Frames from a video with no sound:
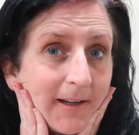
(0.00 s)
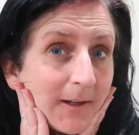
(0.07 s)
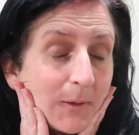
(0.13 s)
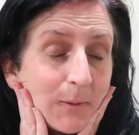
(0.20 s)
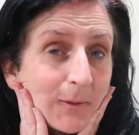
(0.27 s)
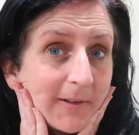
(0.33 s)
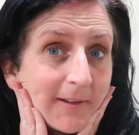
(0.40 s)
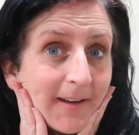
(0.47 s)
it
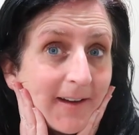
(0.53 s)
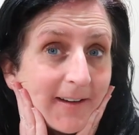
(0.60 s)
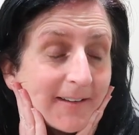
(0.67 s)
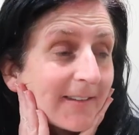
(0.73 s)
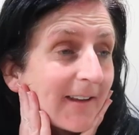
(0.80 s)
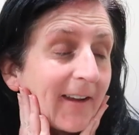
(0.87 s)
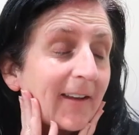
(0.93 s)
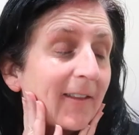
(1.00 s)
was
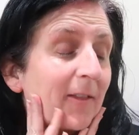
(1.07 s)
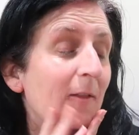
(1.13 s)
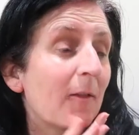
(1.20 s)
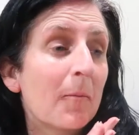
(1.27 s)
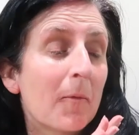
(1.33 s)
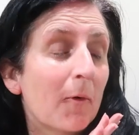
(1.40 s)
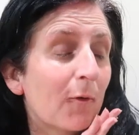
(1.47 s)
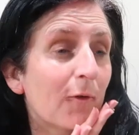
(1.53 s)
nice. I had the
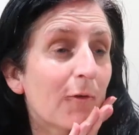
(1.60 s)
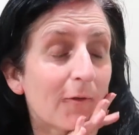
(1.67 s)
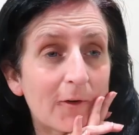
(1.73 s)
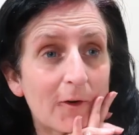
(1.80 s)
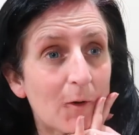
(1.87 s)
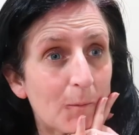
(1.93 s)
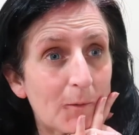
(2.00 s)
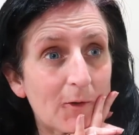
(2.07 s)
most
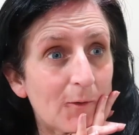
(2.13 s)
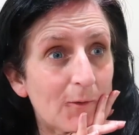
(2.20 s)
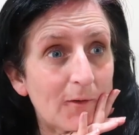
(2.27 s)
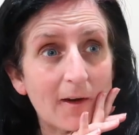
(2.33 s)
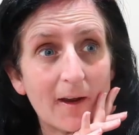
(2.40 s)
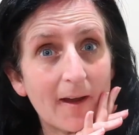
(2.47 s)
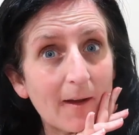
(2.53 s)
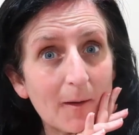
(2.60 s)
phenomenal
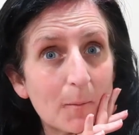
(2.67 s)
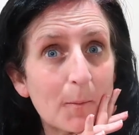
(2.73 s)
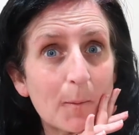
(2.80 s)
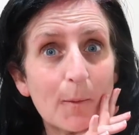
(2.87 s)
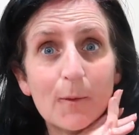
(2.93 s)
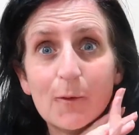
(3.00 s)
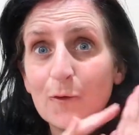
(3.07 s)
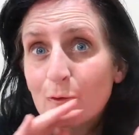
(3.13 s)
nap,
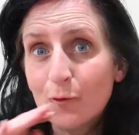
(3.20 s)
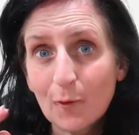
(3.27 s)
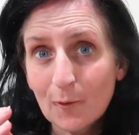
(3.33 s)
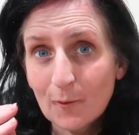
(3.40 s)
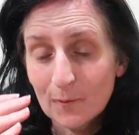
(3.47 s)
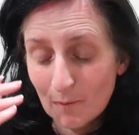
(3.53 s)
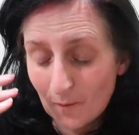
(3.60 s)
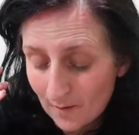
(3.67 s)

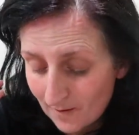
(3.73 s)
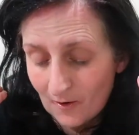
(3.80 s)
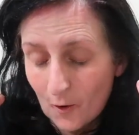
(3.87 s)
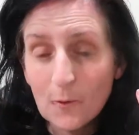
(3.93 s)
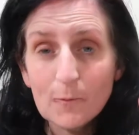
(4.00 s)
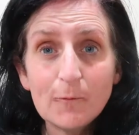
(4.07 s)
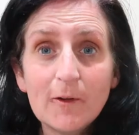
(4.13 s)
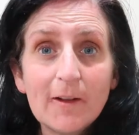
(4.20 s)
so
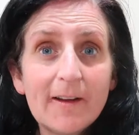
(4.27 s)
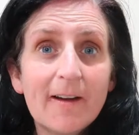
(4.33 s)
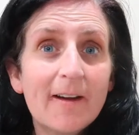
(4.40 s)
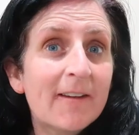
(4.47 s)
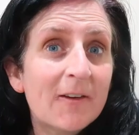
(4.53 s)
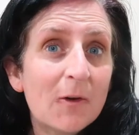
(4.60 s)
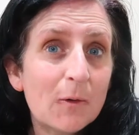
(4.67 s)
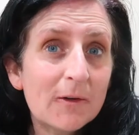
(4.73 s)
hopefully I
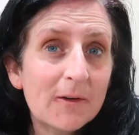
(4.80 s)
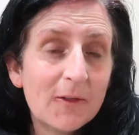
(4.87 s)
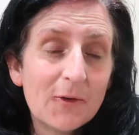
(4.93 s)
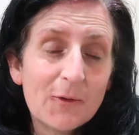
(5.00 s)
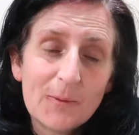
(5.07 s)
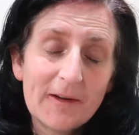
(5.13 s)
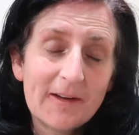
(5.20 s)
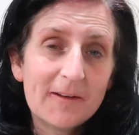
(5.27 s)
can go into
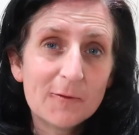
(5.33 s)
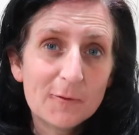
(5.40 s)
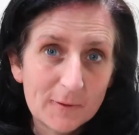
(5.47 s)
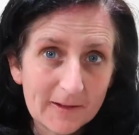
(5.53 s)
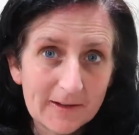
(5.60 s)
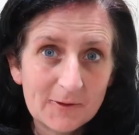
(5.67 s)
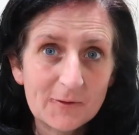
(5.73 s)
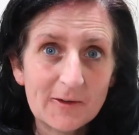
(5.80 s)
this week
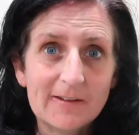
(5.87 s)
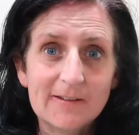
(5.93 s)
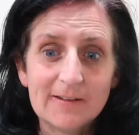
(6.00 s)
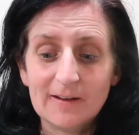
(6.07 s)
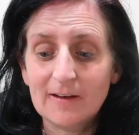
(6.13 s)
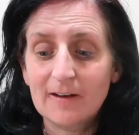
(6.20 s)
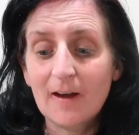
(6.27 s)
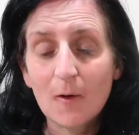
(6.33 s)
feeling
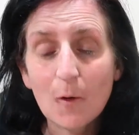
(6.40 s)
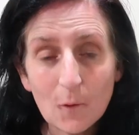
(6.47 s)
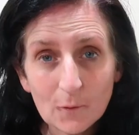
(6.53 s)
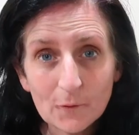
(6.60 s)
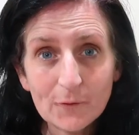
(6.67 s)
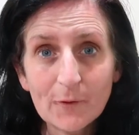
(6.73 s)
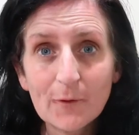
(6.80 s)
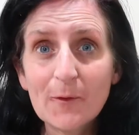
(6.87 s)
rested.
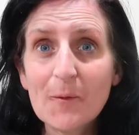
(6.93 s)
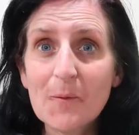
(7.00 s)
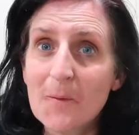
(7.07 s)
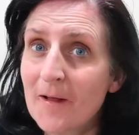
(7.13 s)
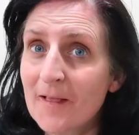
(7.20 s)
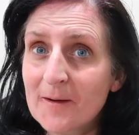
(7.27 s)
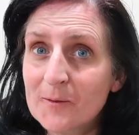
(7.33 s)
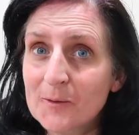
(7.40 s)
Also,
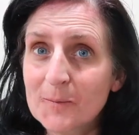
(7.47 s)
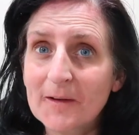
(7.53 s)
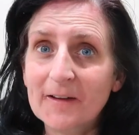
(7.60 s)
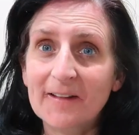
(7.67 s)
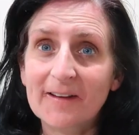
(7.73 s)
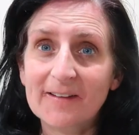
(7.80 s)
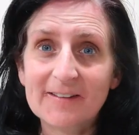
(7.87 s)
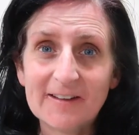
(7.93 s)
while I was being
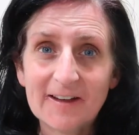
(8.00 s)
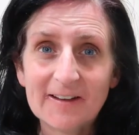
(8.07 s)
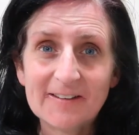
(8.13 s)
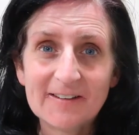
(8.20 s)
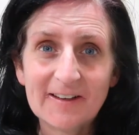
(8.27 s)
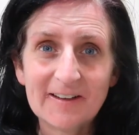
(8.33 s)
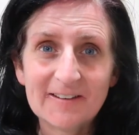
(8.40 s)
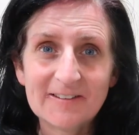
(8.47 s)
lazy, I
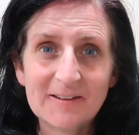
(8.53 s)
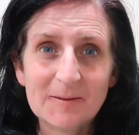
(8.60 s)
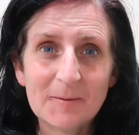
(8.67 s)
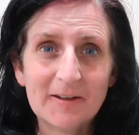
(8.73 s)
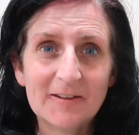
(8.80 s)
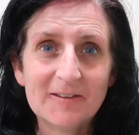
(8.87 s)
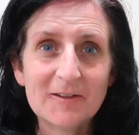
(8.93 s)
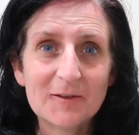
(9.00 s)
did actually
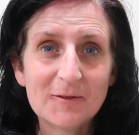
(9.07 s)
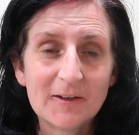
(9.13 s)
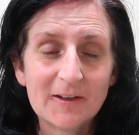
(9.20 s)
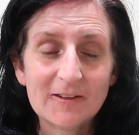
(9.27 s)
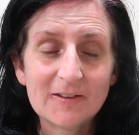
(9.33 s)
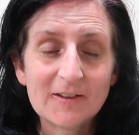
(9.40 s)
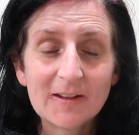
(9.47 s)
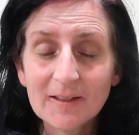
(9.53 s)
manage to
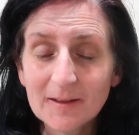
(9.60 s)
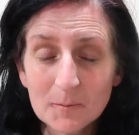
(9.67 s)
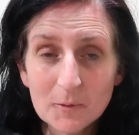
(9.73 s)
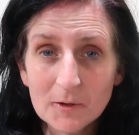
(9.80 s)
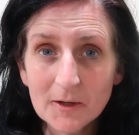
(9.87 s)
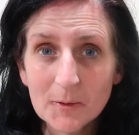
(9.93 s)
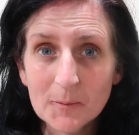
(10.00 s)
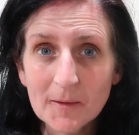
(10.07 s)
finish
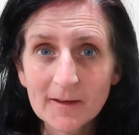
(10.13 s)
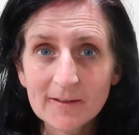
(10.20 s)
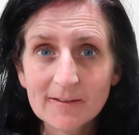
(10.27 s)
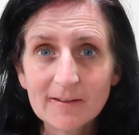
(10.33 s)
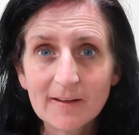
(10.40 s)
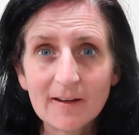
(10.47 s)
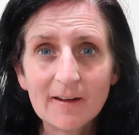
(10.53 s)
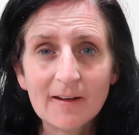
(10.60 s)

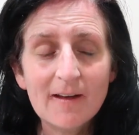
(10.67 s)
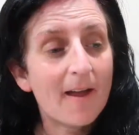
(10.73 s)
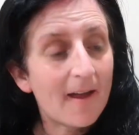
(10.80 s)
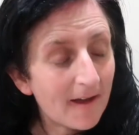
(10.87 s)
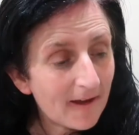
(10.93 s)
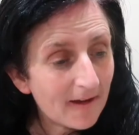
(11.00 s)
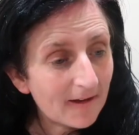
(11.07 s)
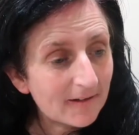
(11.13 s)
Libriomancer,
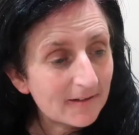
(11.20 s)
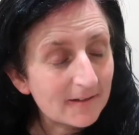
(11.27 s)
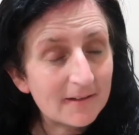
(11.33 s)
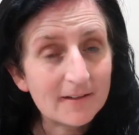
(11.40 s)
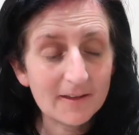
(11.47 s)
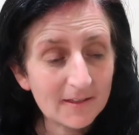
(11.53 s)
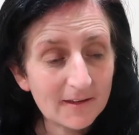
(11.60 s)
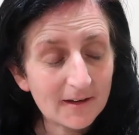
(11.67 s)
and
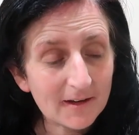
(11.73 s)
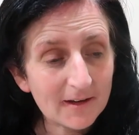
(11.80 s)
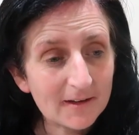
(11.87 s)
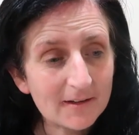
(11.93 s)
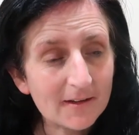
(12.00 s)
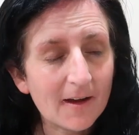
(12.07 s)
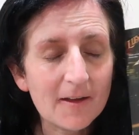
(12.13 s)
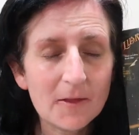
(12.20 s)
in the
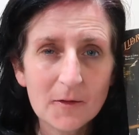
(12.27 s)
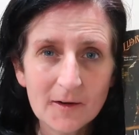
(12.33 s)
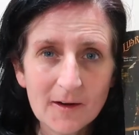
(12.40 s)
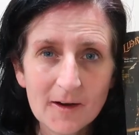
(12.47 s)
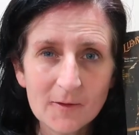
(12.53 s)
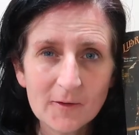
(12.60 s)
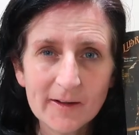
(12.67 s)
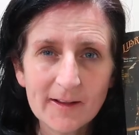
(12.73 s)
end, I think
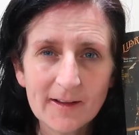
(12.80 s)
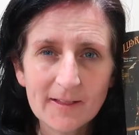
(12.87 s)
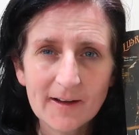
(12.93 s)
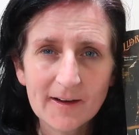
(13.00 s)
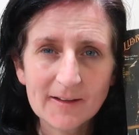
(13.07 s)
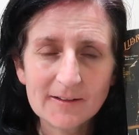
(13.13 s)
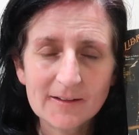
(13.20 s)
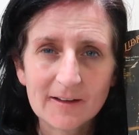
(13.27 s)
I really
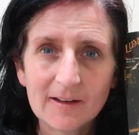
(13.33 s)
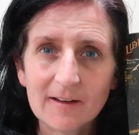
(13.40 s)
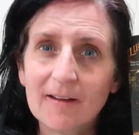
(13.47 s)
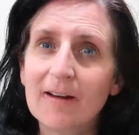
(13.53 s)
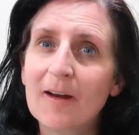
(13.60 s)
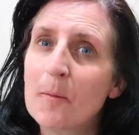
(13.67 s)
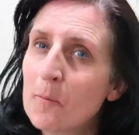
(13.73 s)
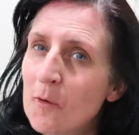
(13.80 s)
liked it.
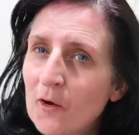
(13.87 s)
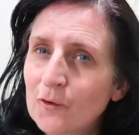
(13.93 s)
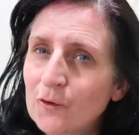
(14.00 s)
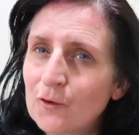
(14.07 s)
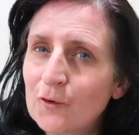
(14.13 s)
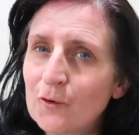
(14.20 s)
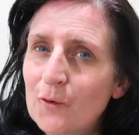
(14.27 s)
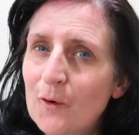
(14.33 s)
Like, I'm not
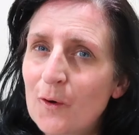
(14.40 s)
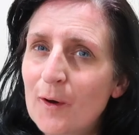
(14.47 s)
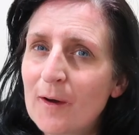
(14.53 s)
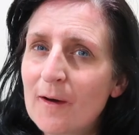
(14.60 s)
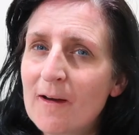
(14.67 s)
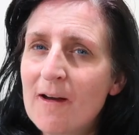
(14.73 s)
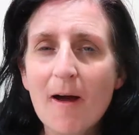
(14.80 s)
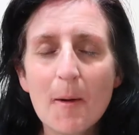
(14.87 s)

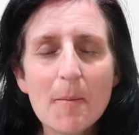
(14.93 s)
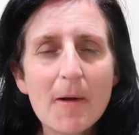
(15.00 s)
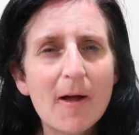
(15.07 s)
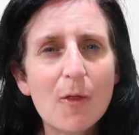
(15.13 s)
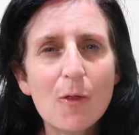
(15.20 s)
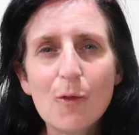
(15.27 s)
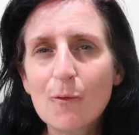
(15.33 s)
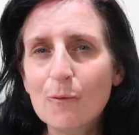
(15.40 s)
sure
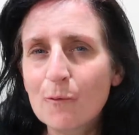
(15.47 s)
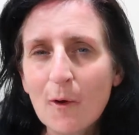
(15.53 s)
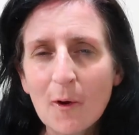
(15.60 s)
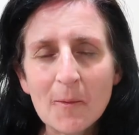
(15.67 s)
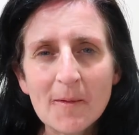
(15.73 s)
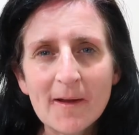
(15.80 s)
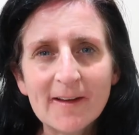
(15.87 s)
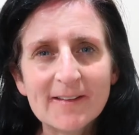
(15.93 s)
about the
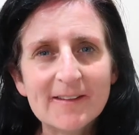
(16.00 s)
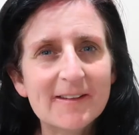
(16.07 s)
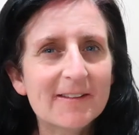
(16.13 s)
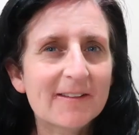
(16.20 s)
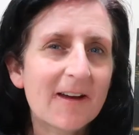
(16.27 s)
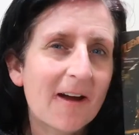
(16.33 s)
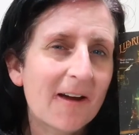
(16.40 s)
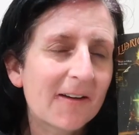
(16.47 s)
romance.
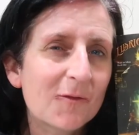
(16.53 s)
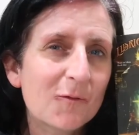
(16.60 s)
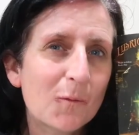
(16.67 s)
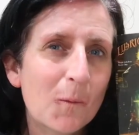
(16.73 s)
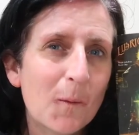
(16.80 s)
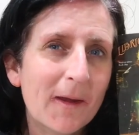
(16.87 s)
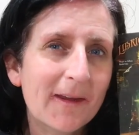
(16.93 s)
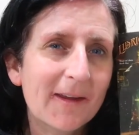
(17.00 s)
It's kind of
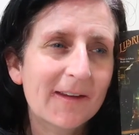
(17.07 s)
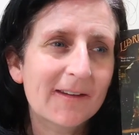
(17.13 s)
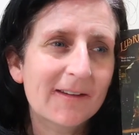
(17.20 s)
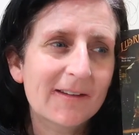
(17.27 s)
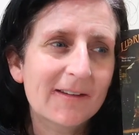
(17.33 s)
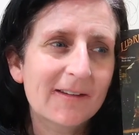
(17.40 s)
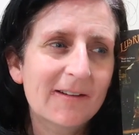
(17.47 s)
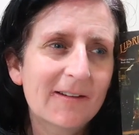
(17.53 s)

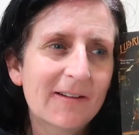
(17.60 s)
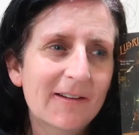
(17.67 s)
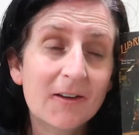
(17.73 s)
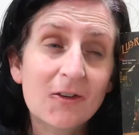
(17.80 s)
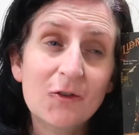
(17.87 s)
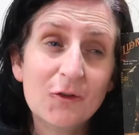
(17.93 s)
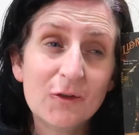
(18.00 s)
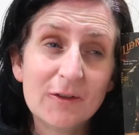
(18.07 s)
weird.
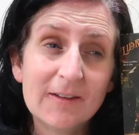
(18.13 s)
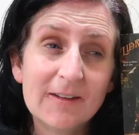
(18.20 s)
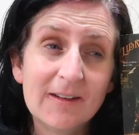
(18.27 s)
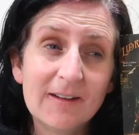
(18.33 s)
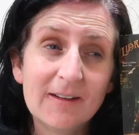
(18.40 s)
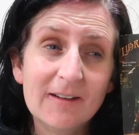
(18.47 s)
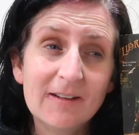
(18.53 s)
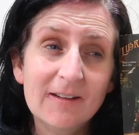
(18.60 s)

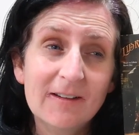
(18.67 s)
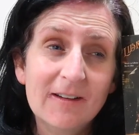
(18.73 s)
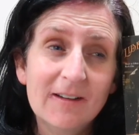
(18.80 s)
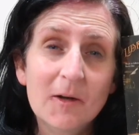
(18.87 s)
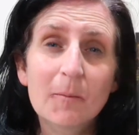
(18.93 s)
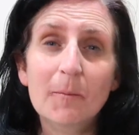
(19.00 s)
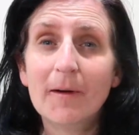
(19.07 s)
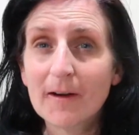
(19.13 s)
Interesting,
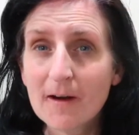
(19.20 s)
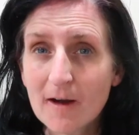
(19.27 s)
but